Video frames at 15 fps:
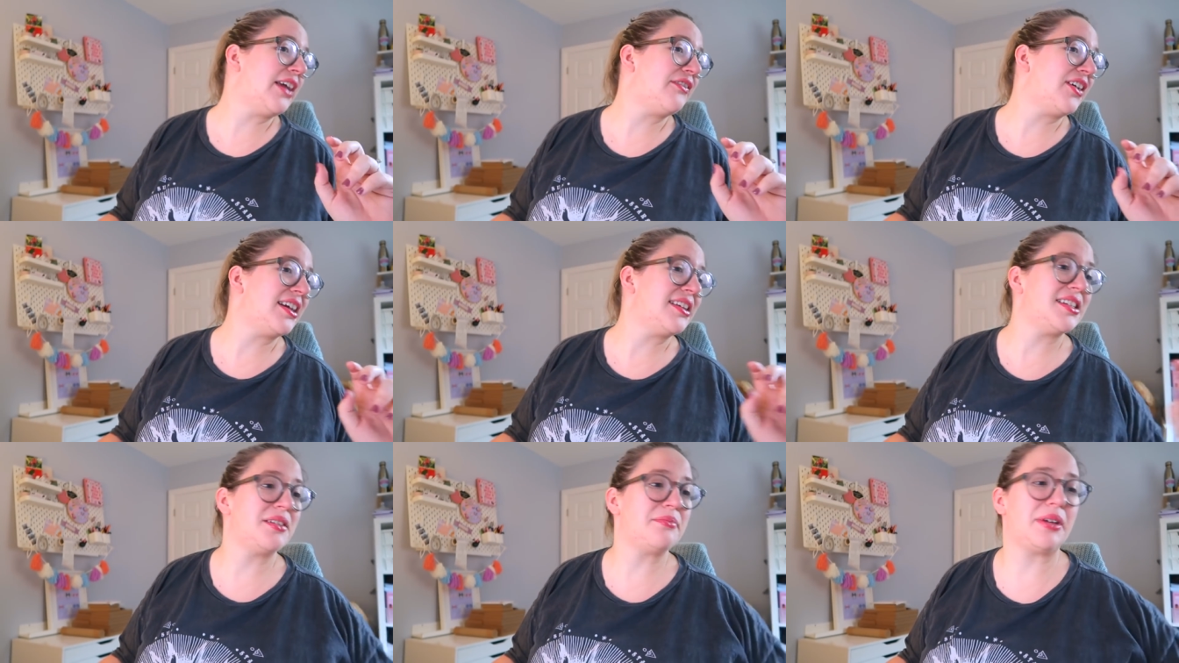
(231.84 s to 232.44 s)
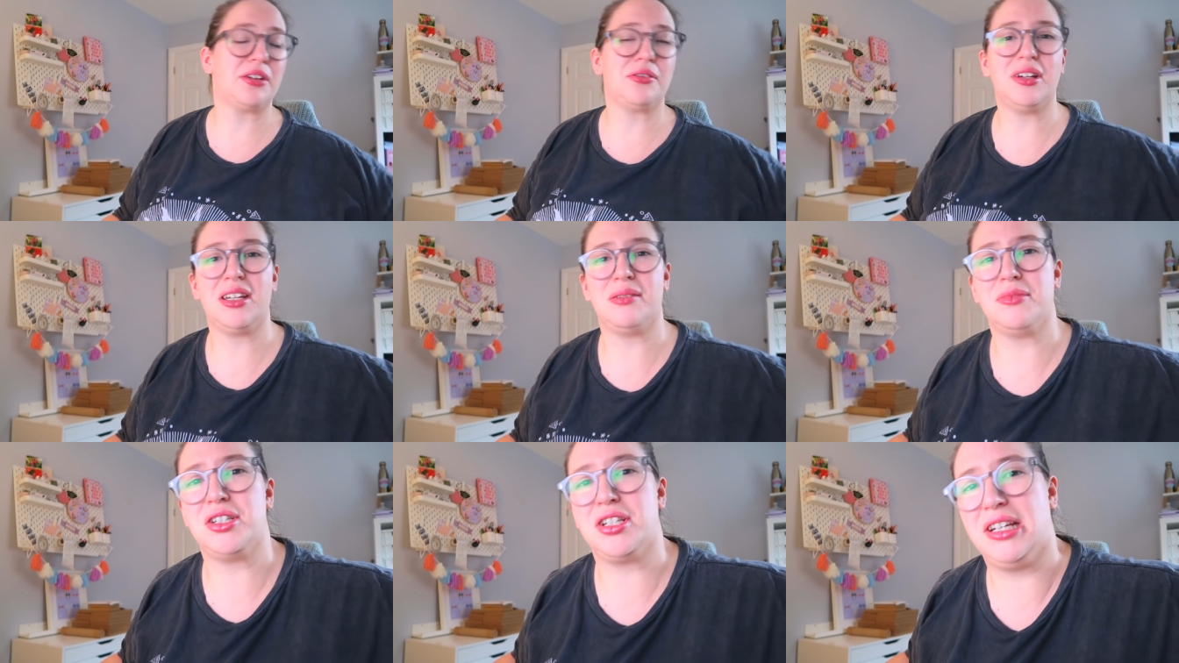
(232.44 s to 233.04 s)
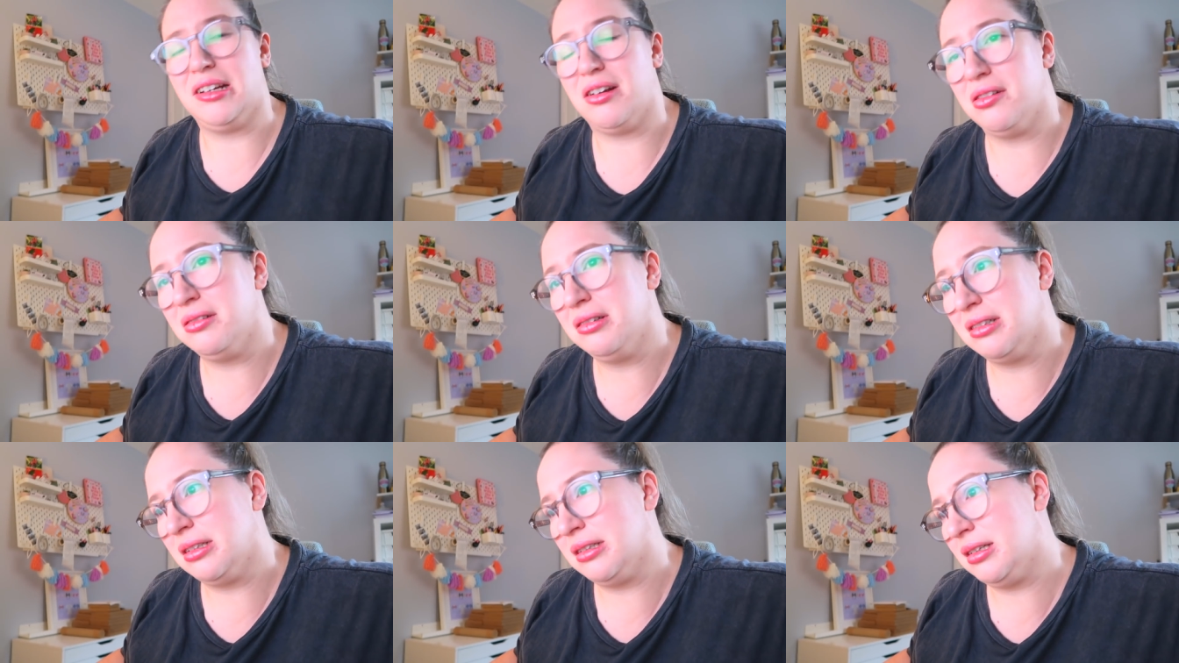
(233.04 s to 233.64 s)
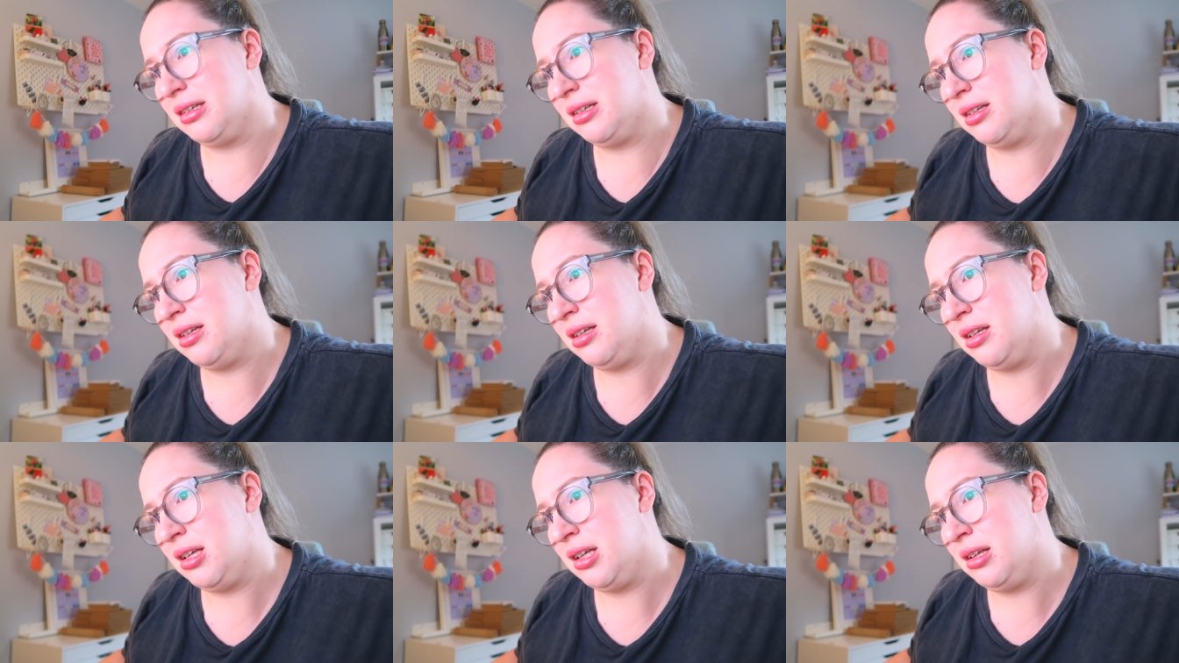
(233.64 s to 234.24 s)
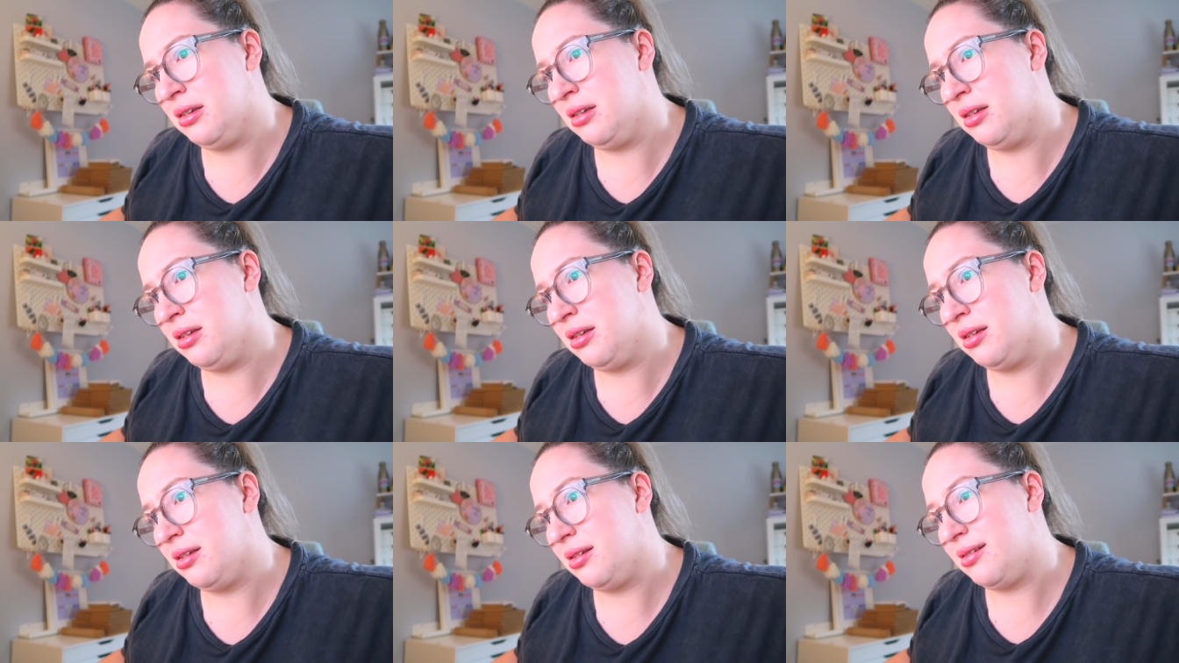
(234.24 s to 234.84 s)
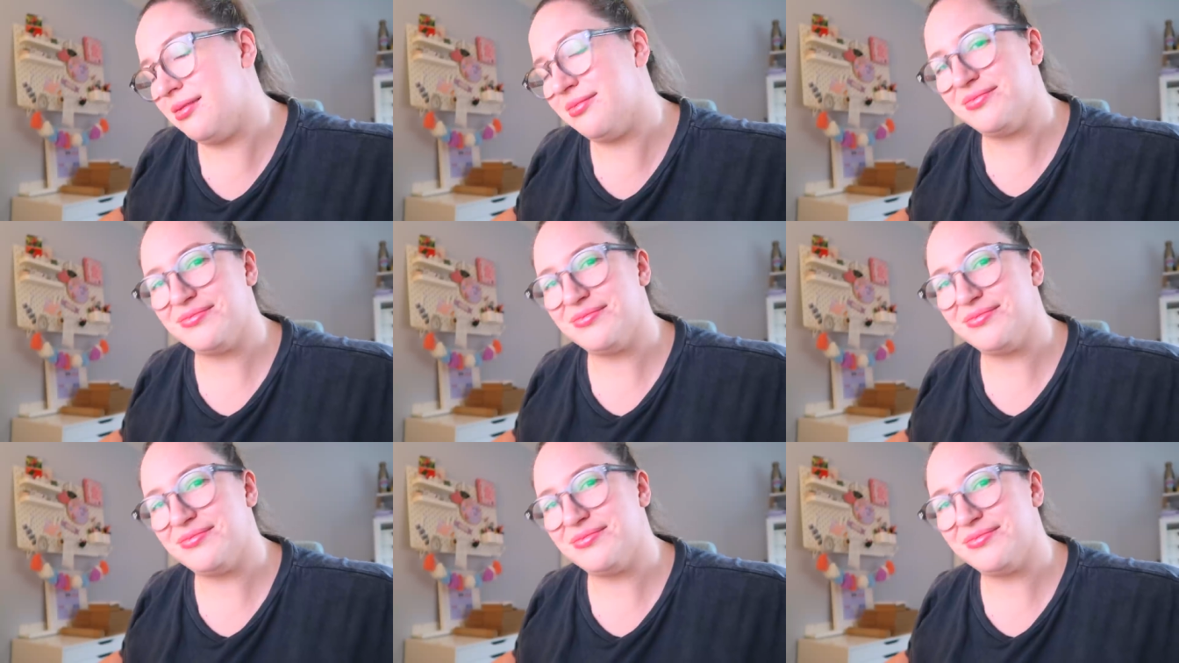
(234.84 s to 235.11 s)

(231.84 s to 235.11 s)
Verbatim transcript: if I turn my Cricut machine on my